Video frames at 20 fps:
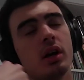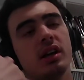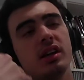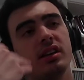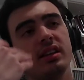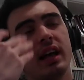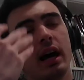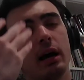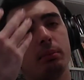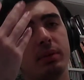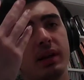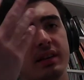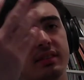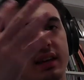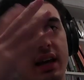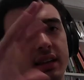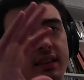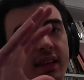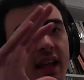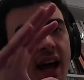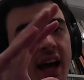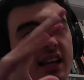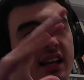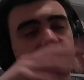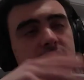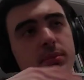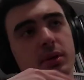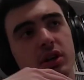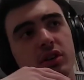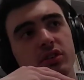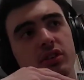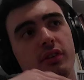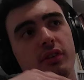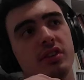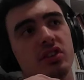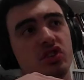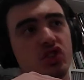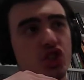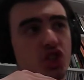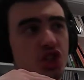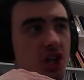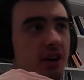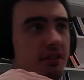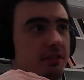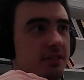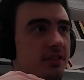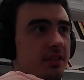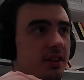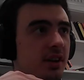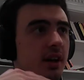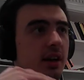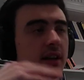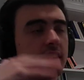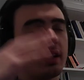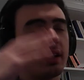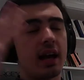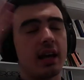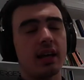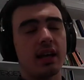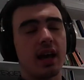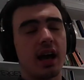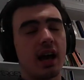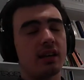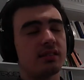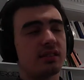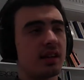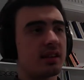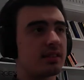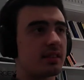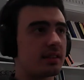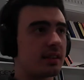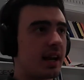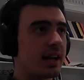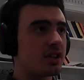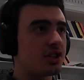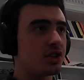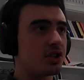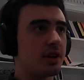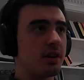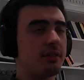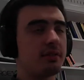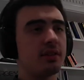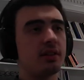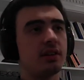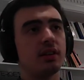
He now plays at nights because of his shift that he has. He has a night shift.